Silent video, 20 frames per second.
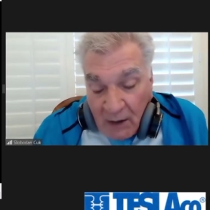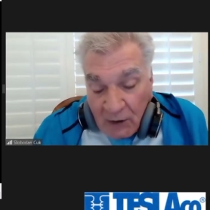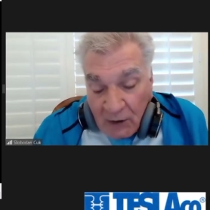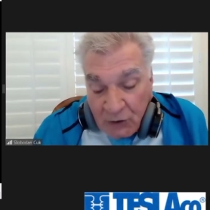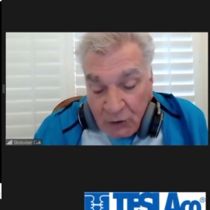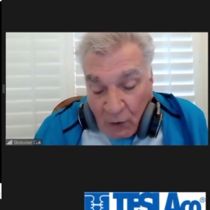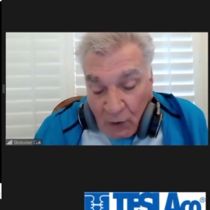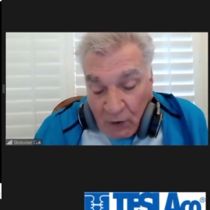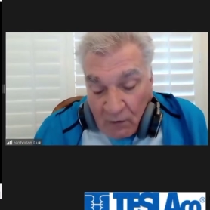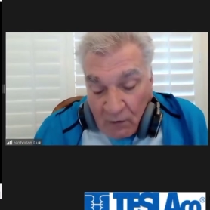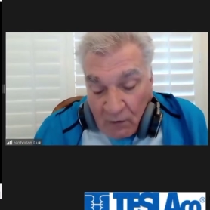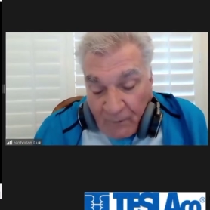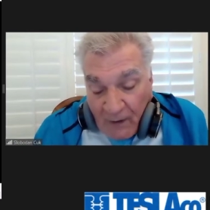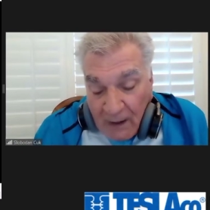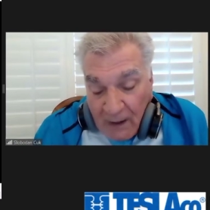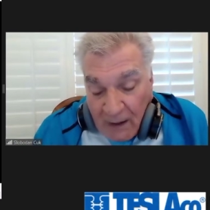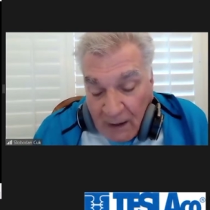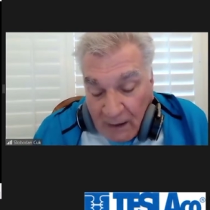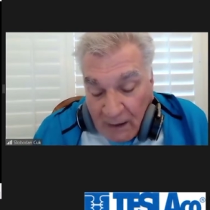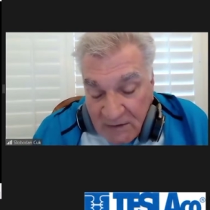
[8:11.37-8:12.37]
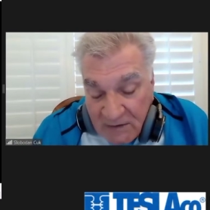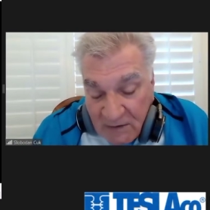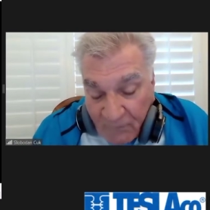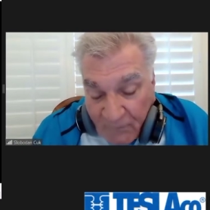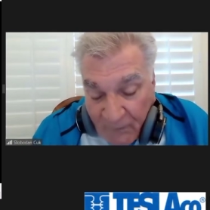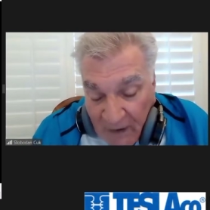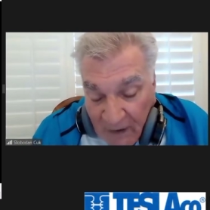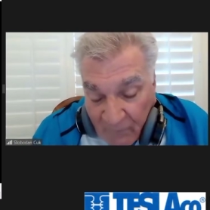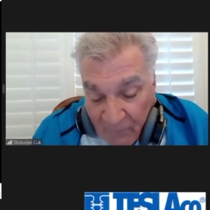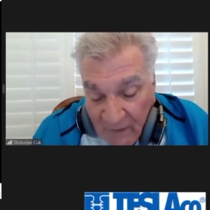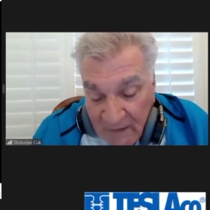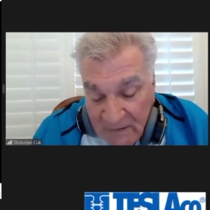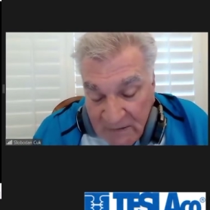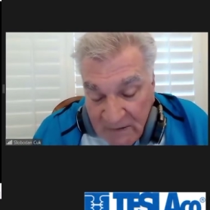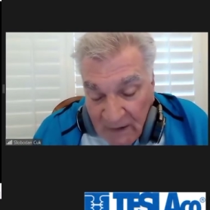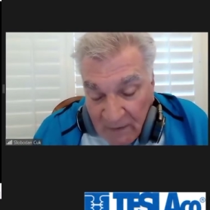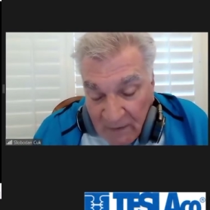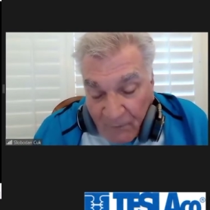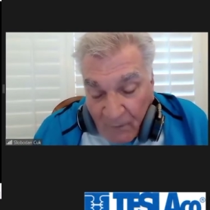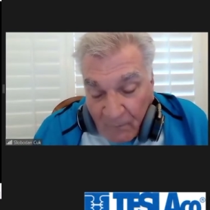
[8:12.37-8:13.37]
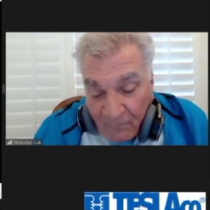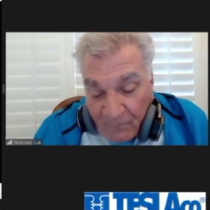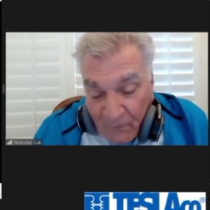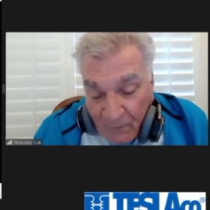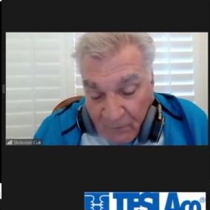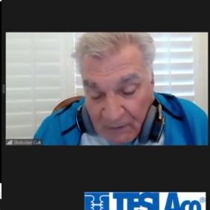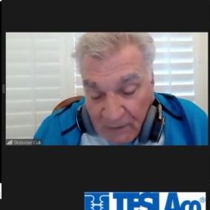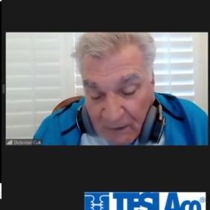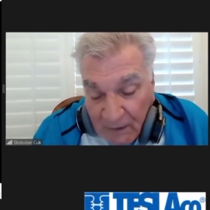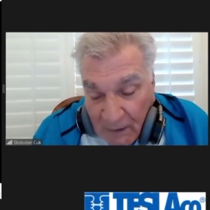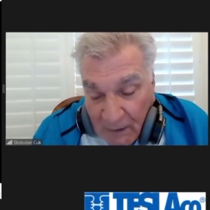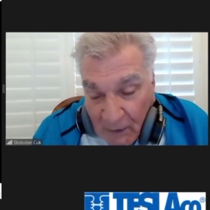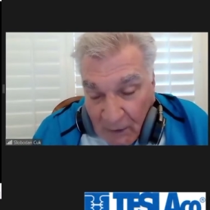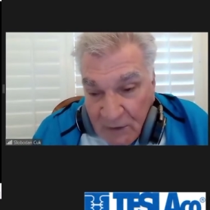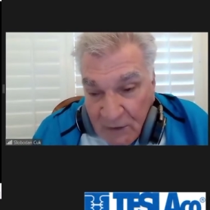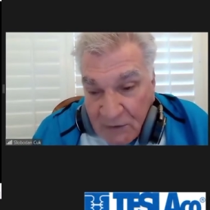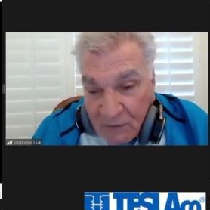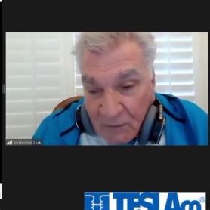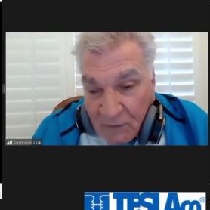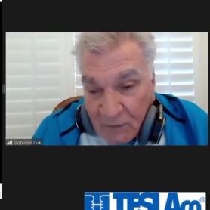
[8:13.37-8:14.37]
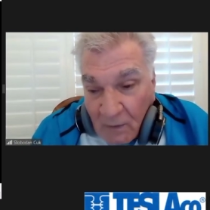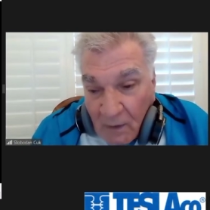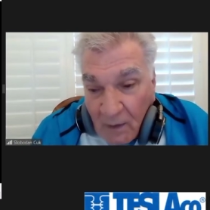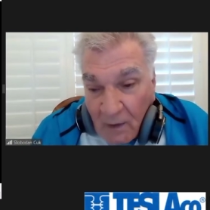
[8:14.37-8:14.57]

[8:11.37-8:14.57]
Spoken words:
So if I increase the frequency from 50 kilohertz to